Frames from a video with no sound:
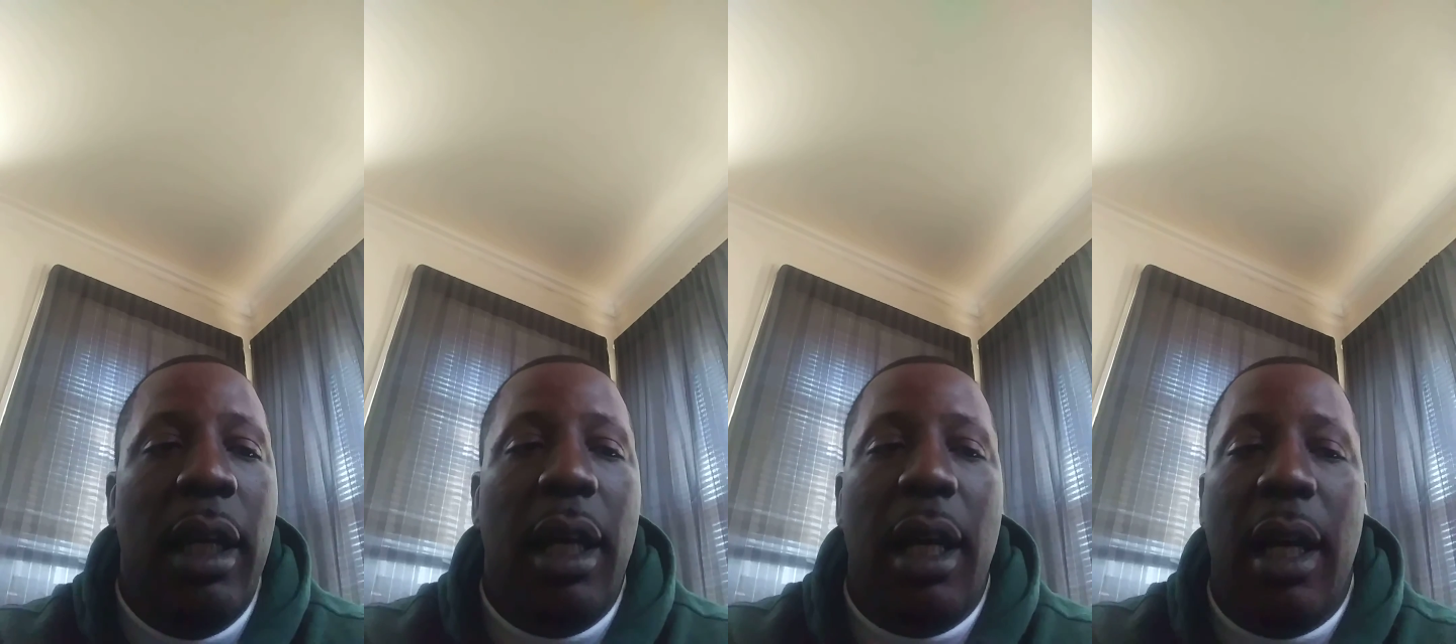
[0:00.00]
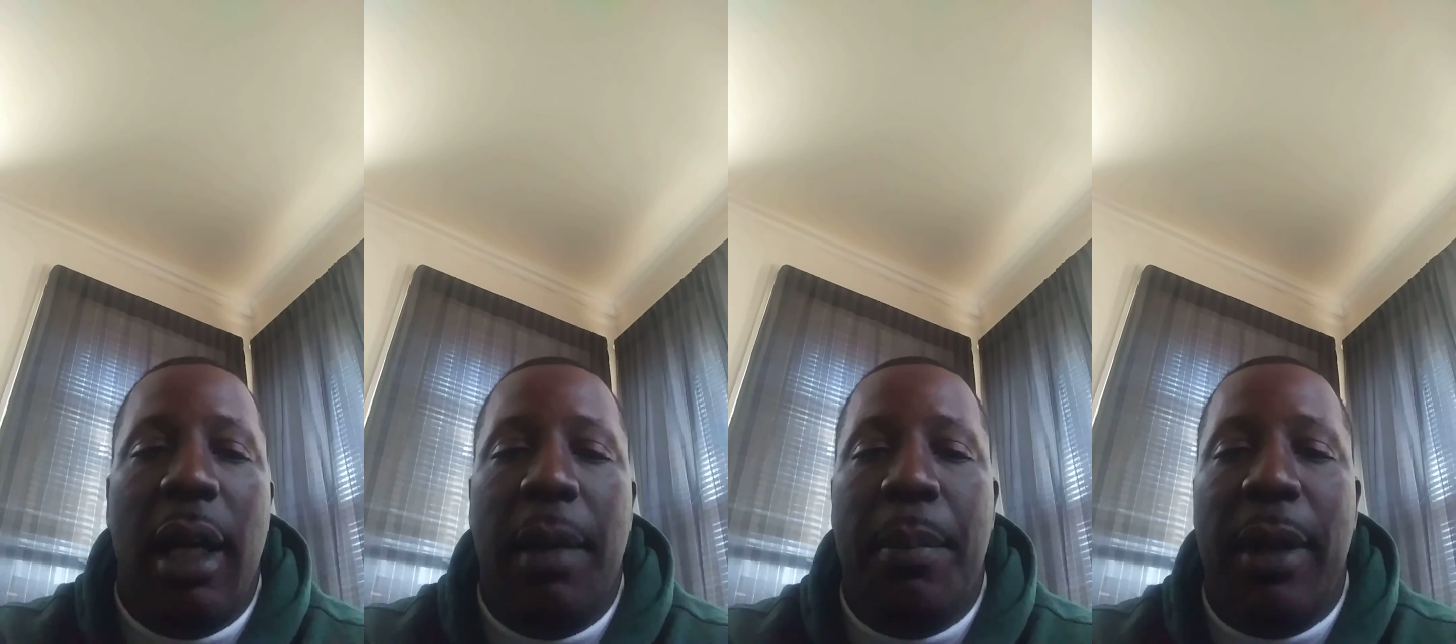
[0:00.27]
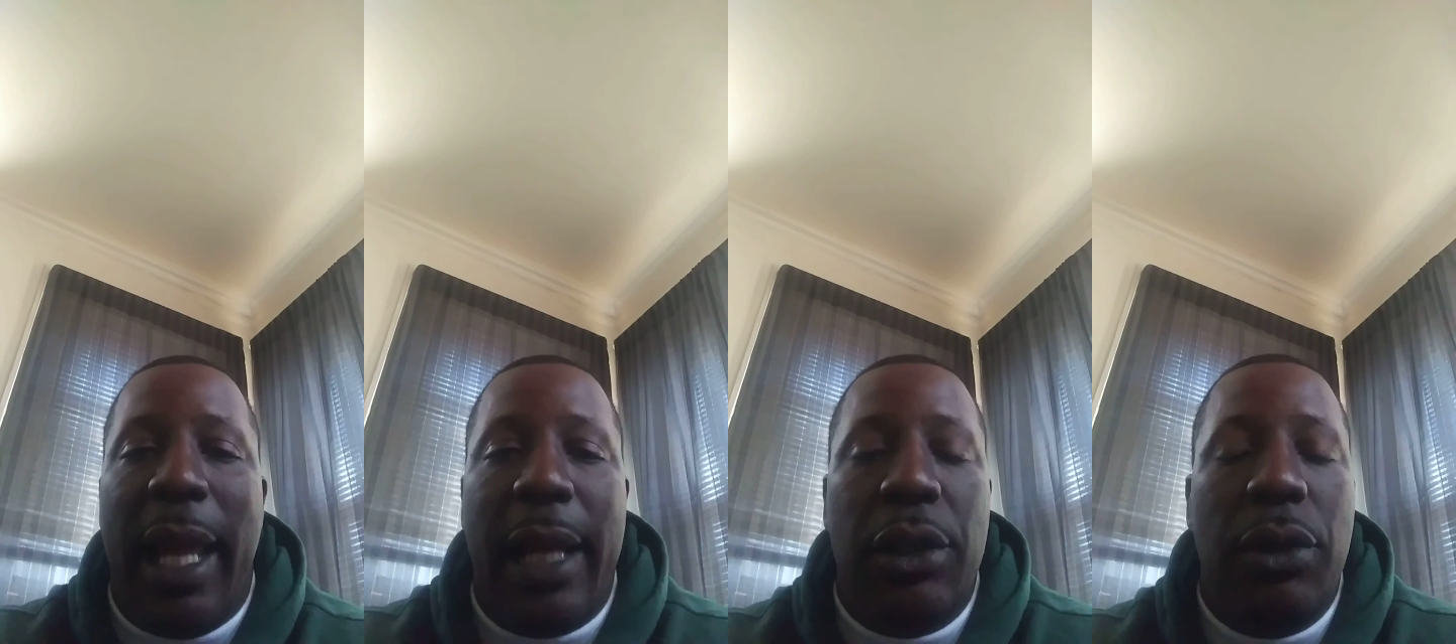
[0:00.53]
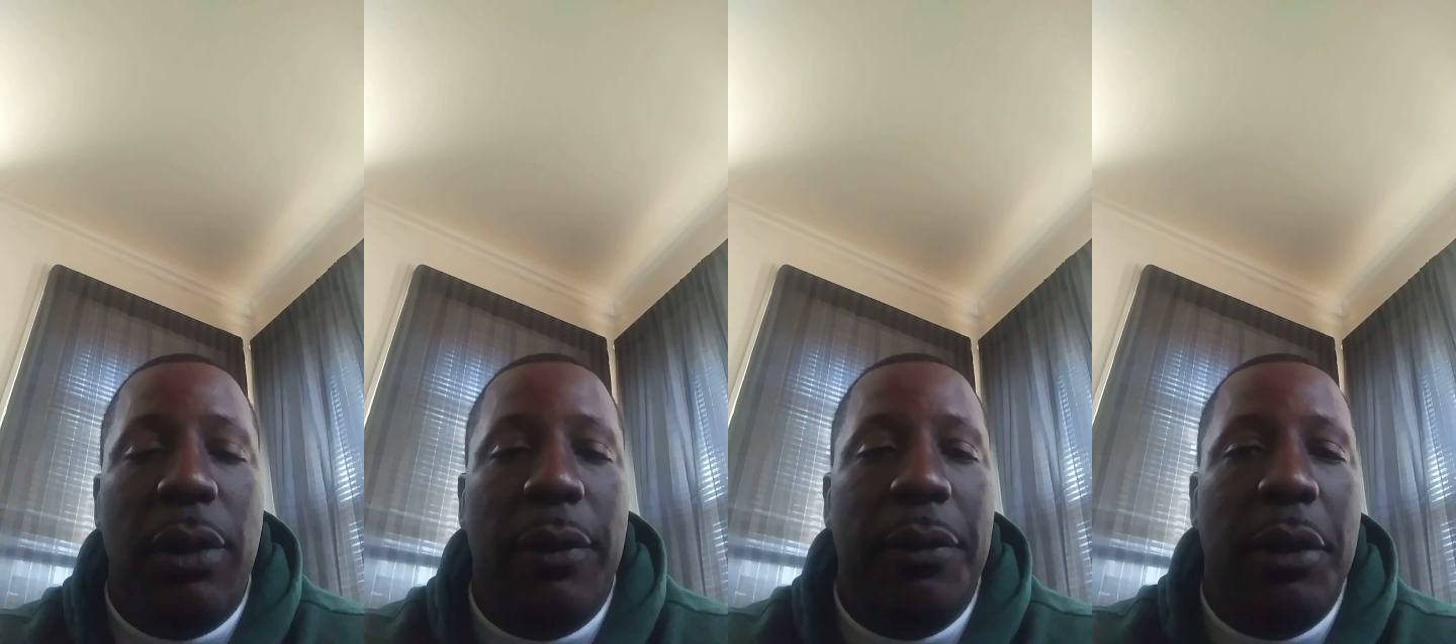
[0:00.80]
Black
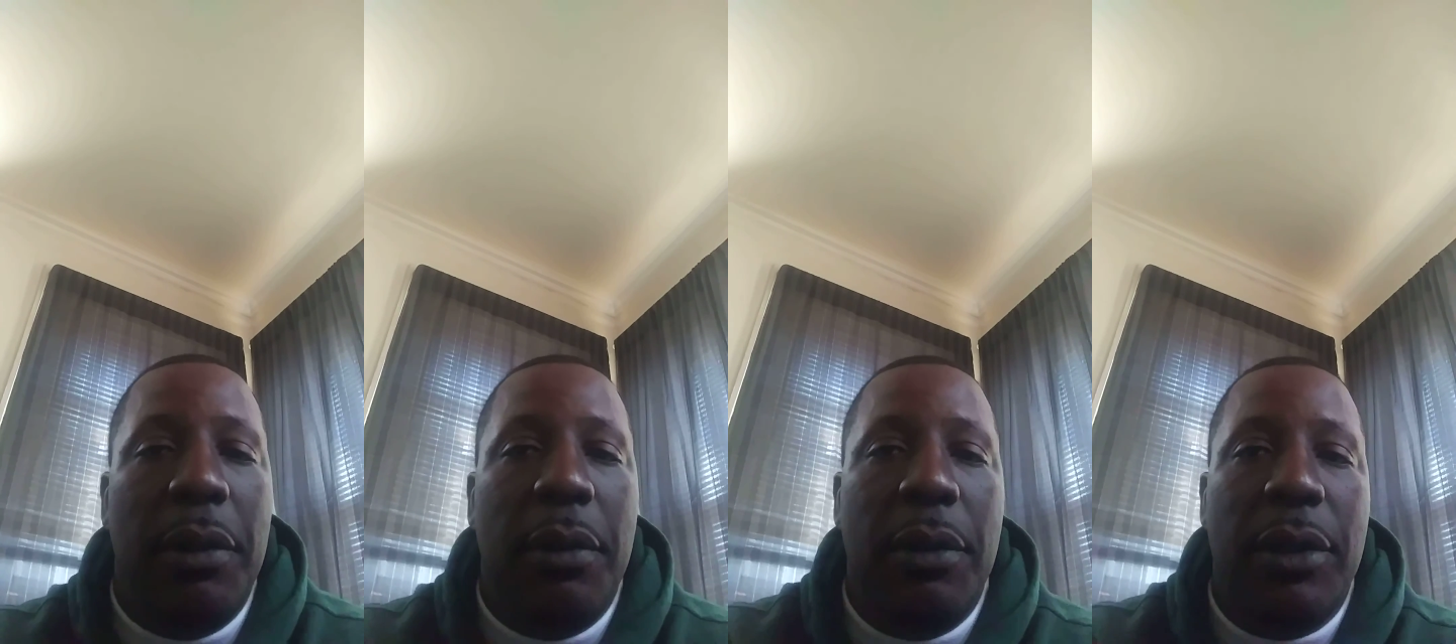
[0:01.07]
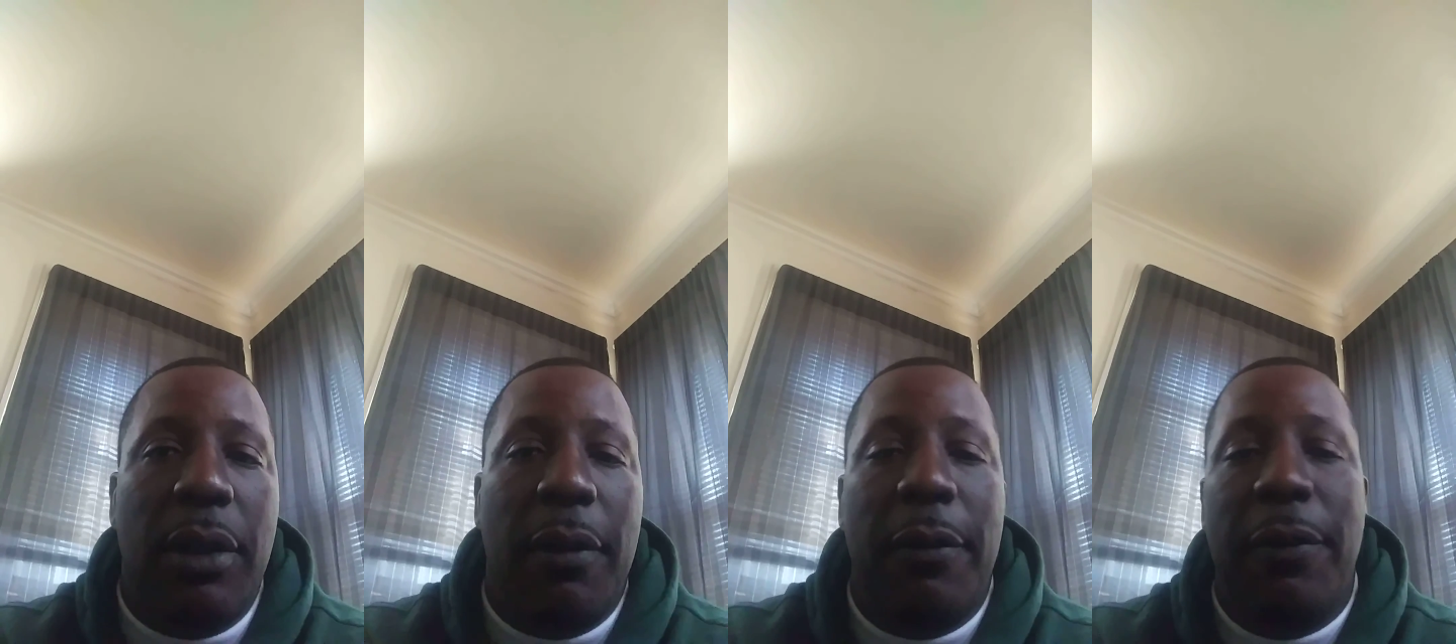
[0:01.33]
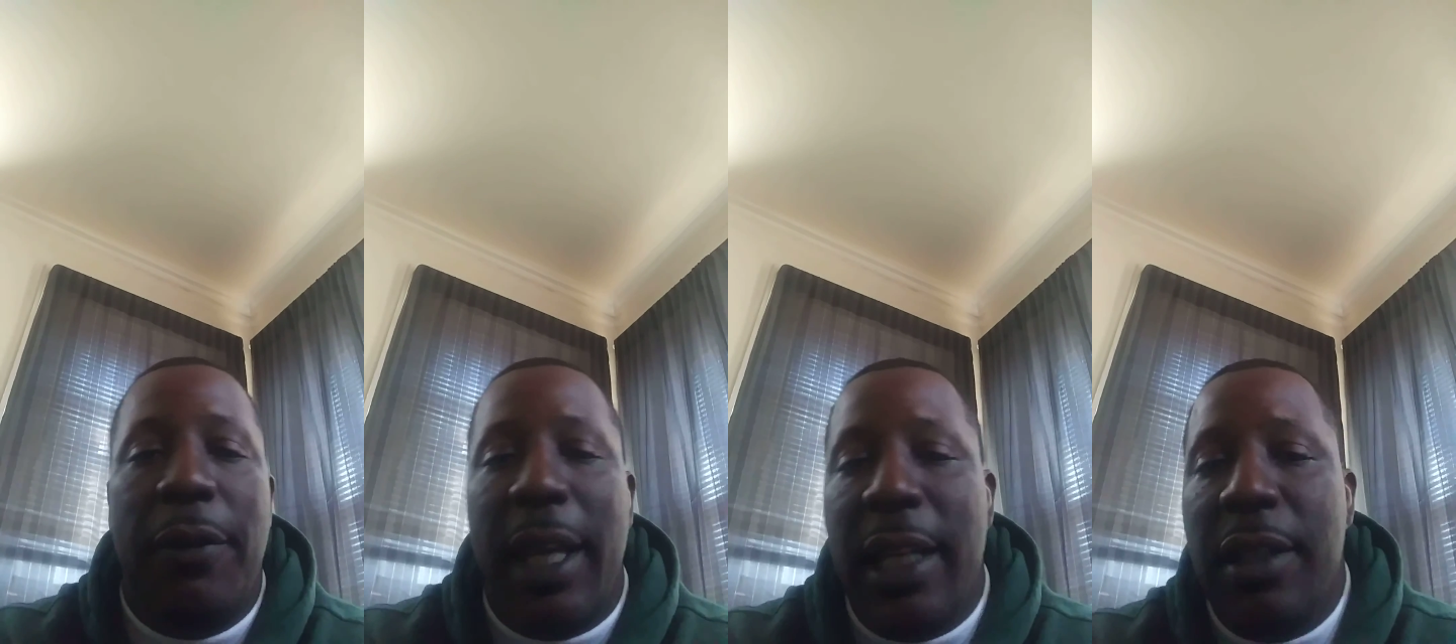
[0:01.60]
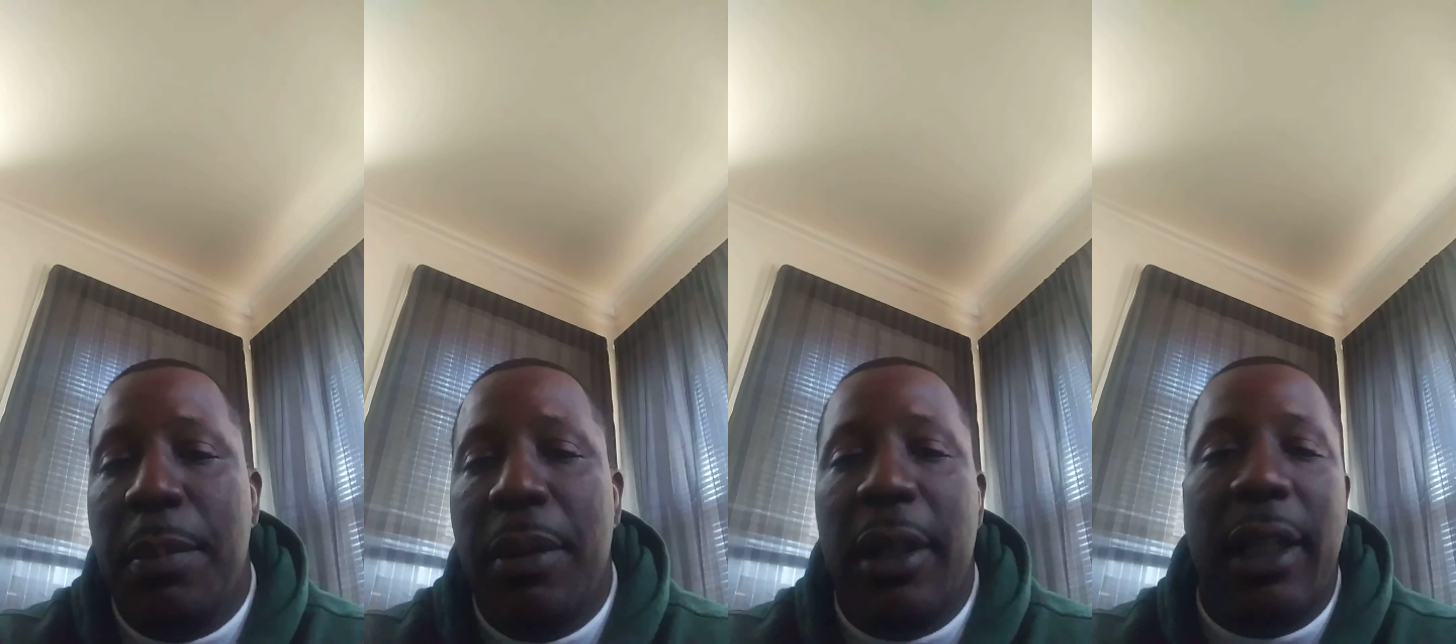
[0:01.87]
Truth News on
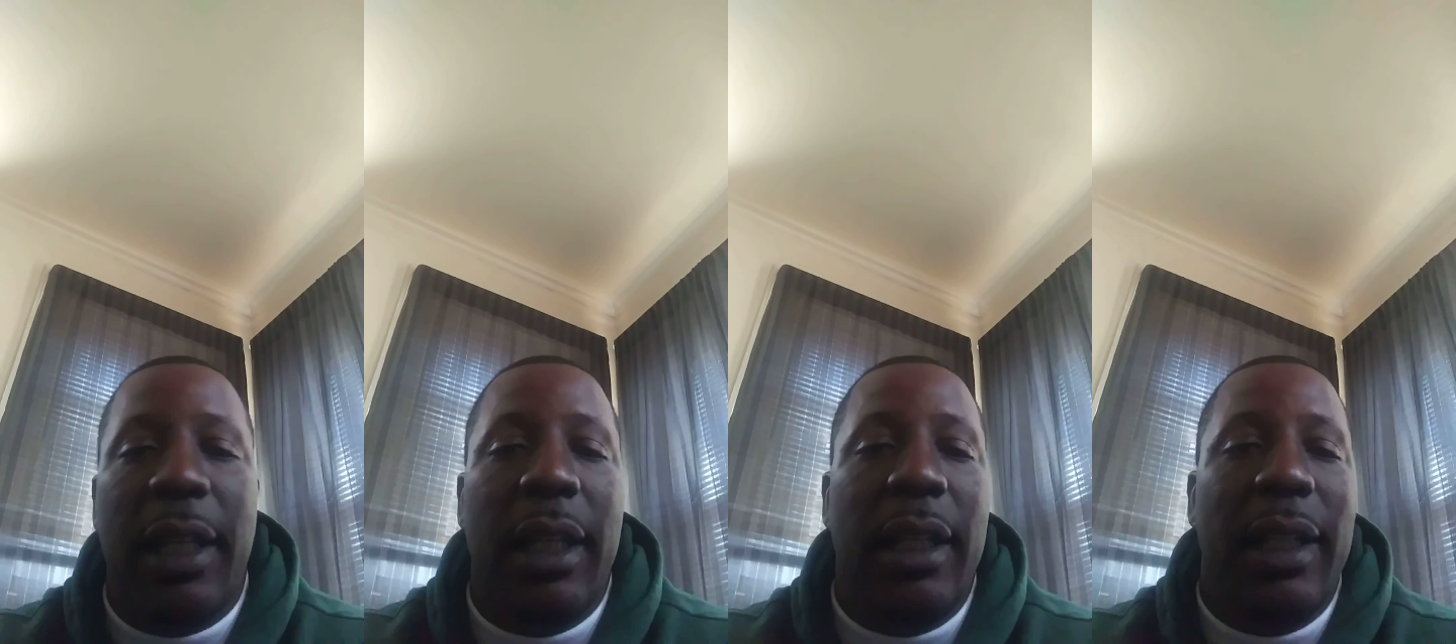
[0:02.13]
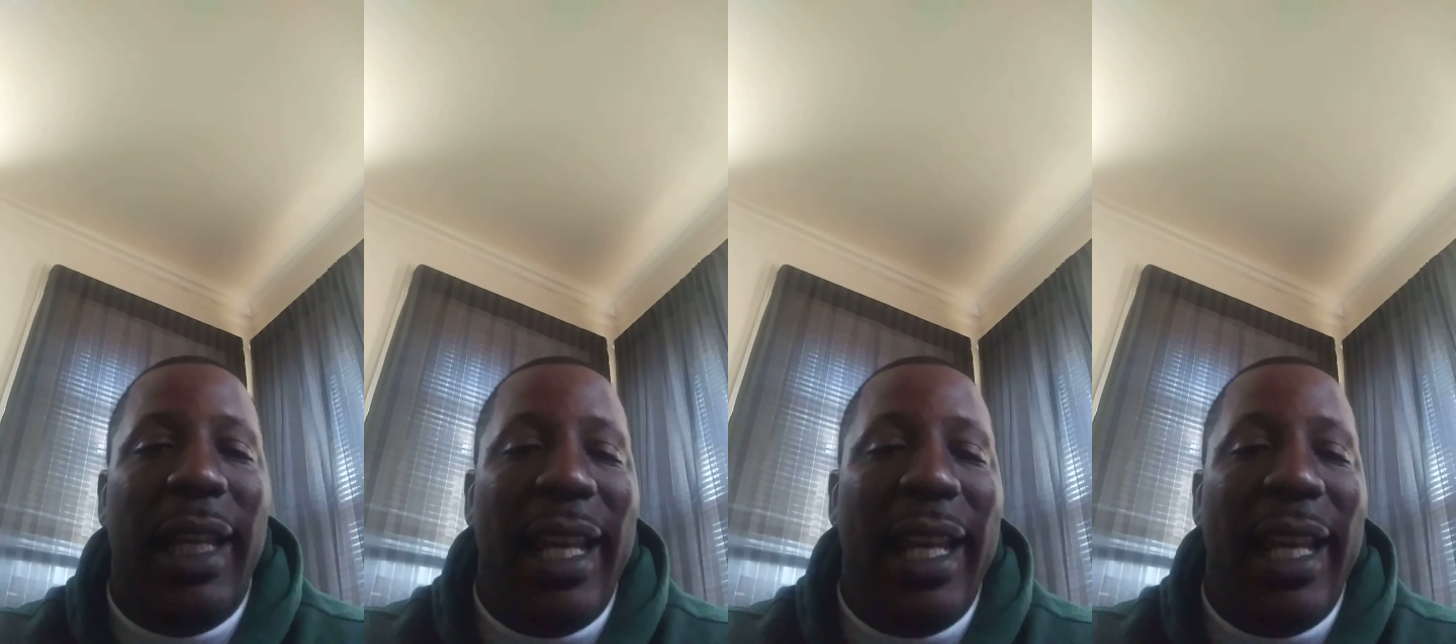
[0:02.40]
Facebook and